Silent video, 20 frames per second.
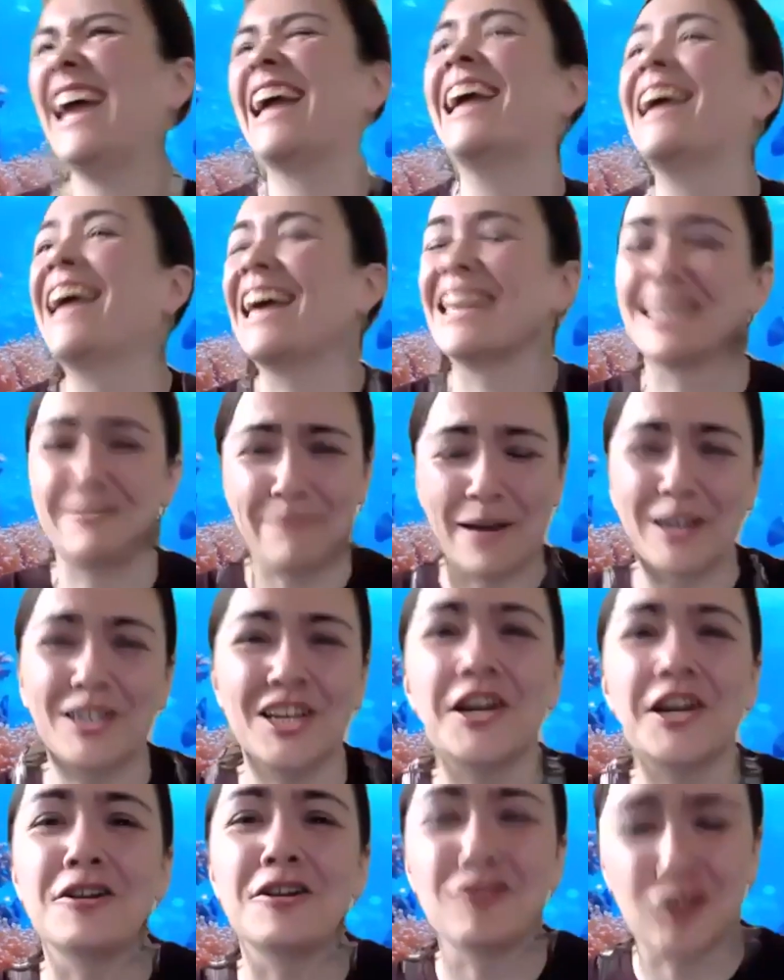
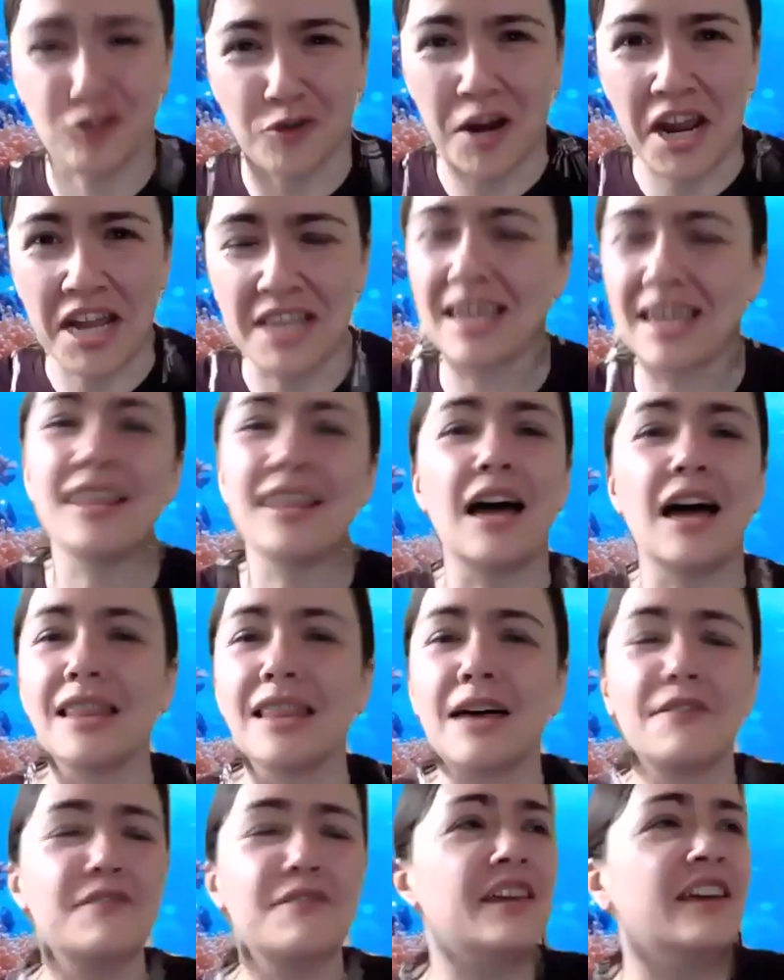especially on trains. I, I
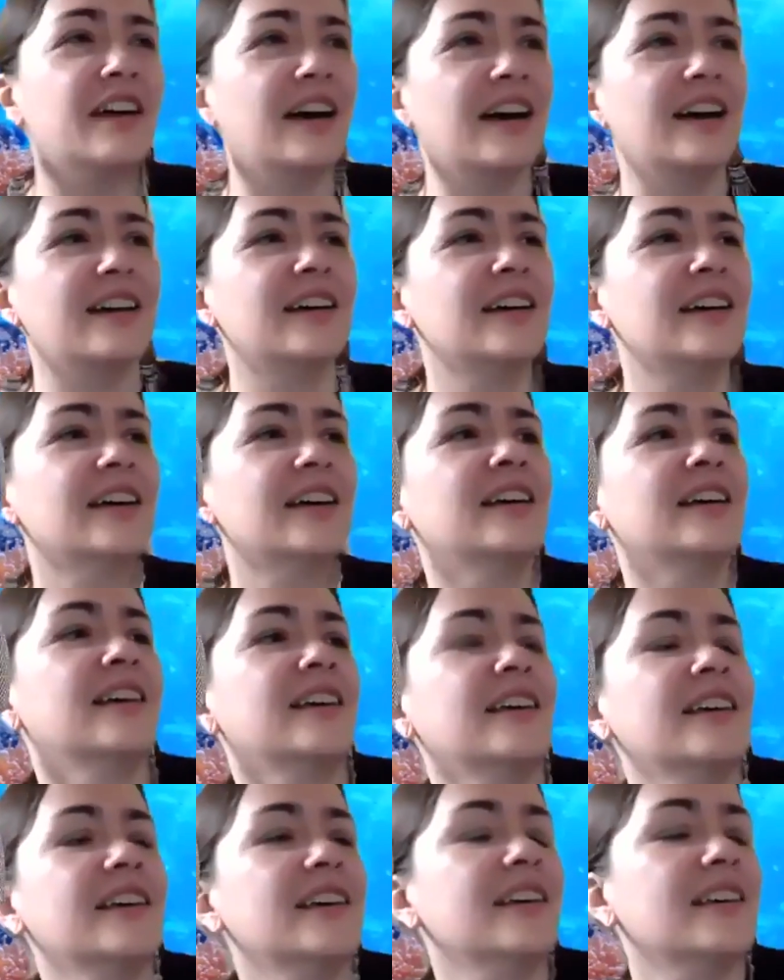love the uh,
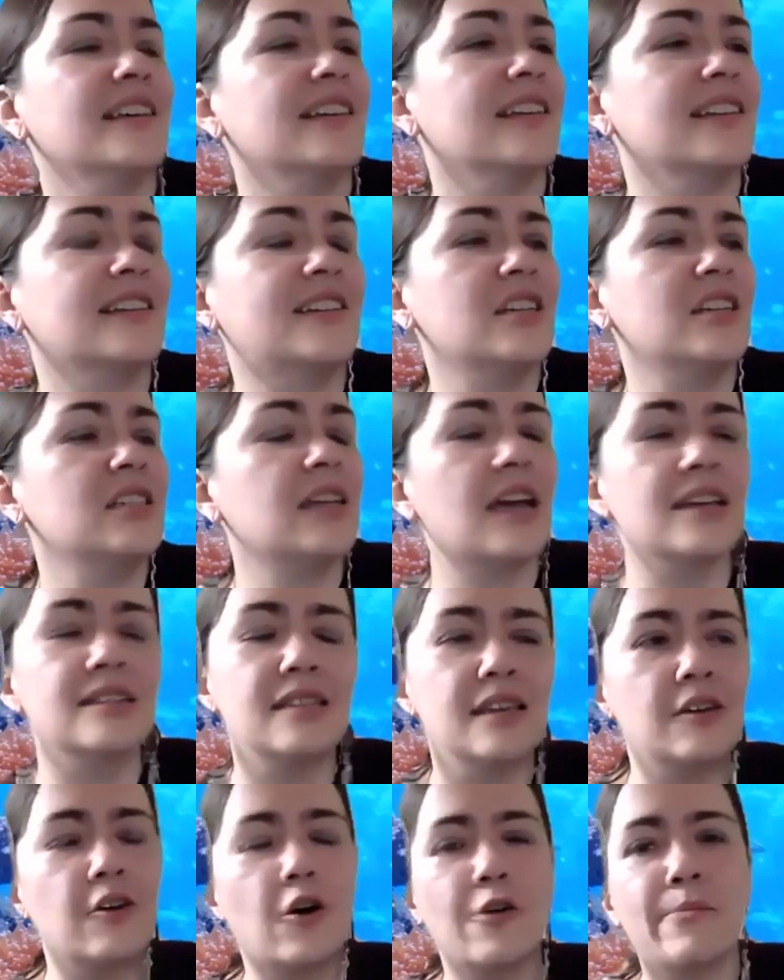just as
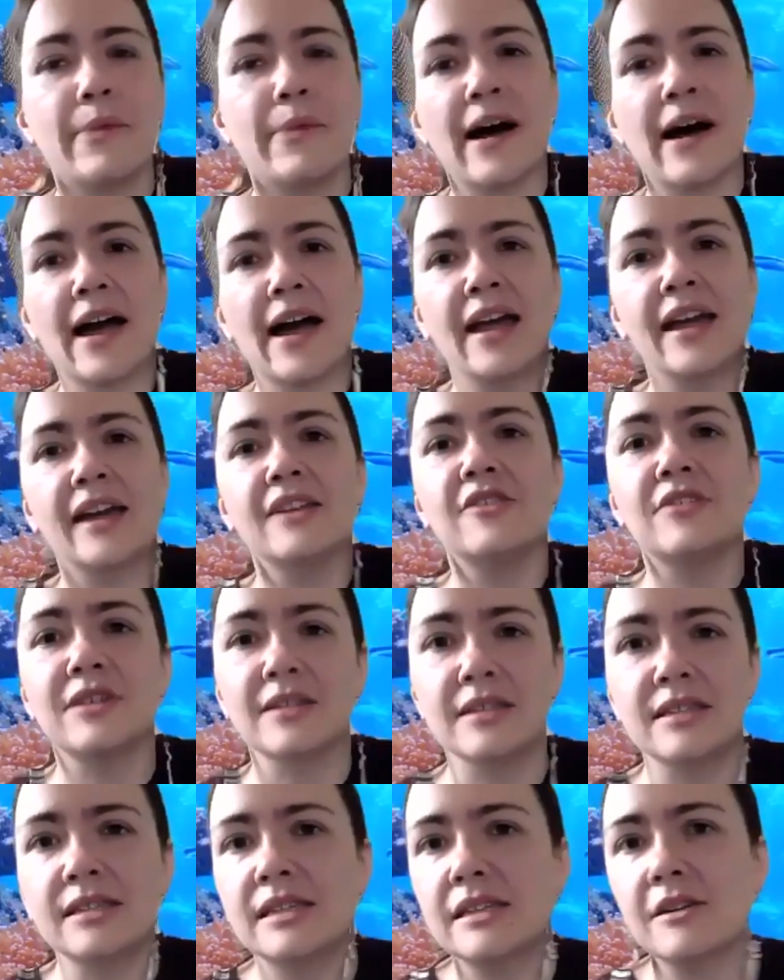they go by and you can
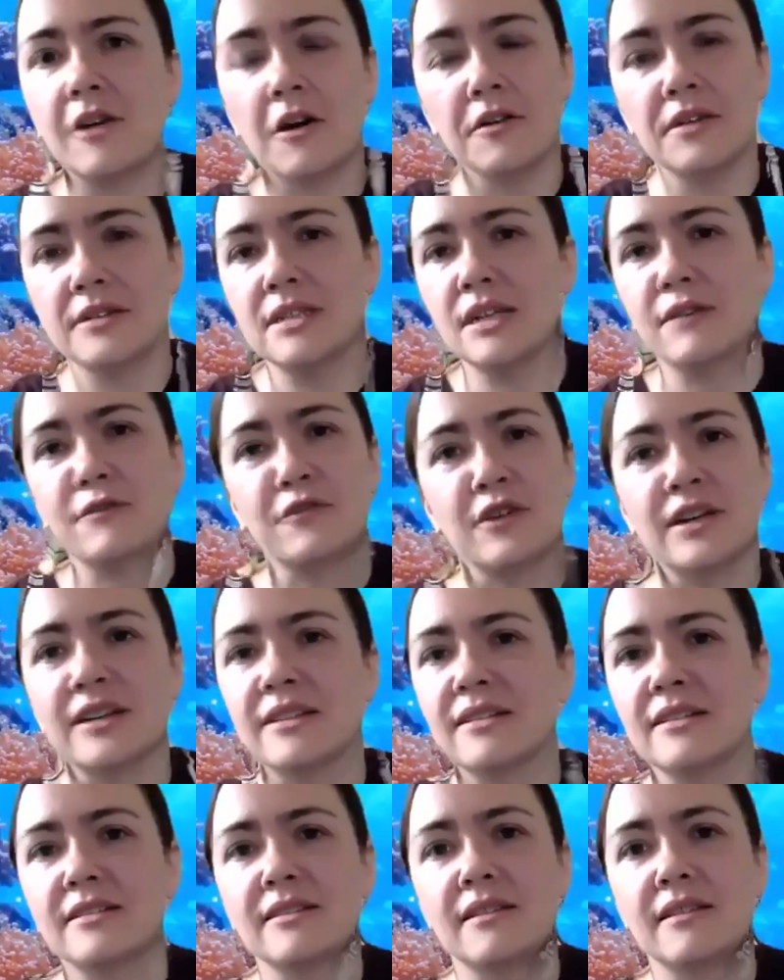see all the
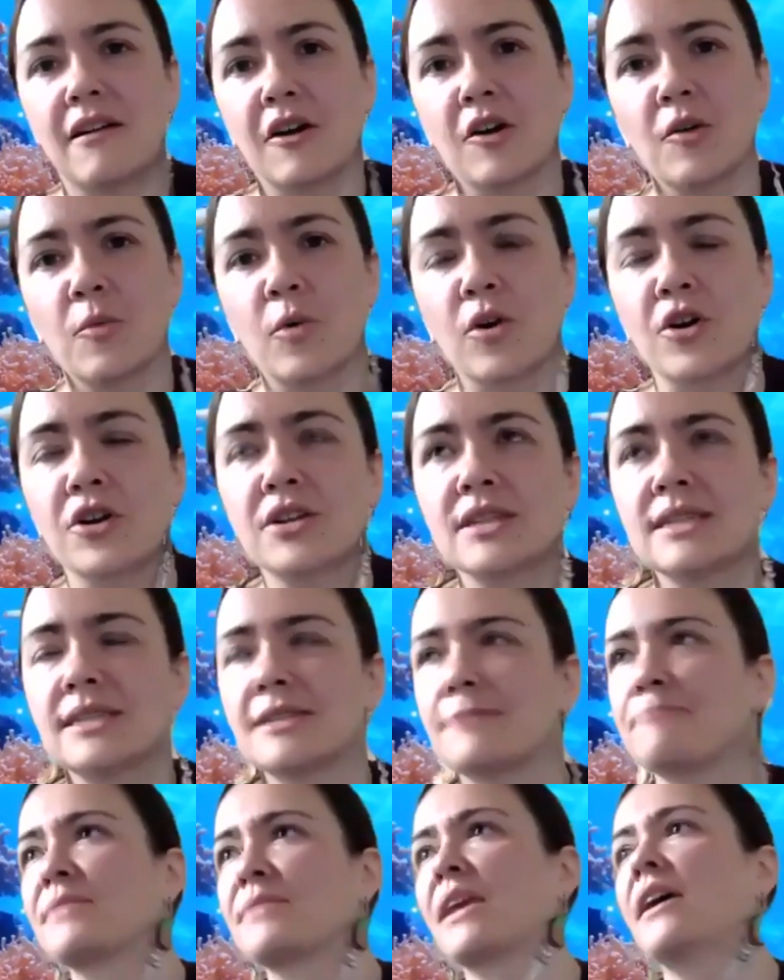different artworks.